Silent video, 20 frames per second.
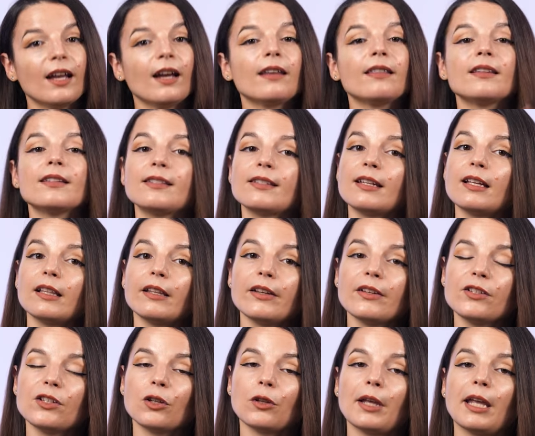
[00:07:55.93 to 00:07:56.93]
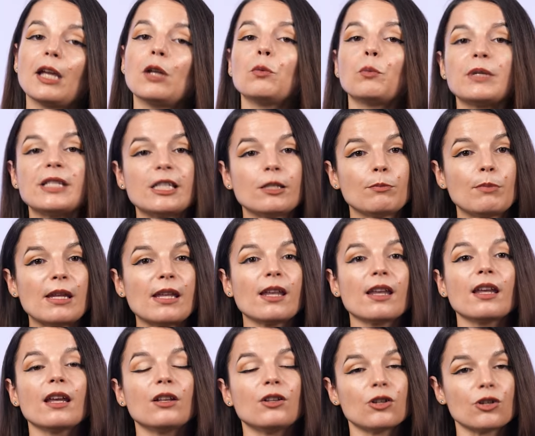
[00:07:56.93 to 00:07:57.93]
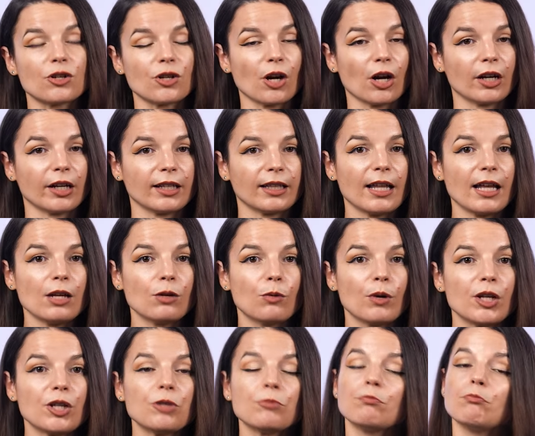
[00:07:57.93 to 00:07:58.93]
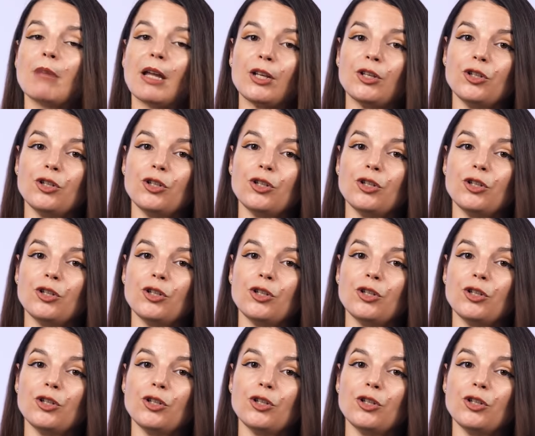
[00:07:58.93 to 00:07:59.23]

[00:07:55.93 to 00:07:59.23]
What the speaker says: The ceilings you'll hit when speaking in your target language, and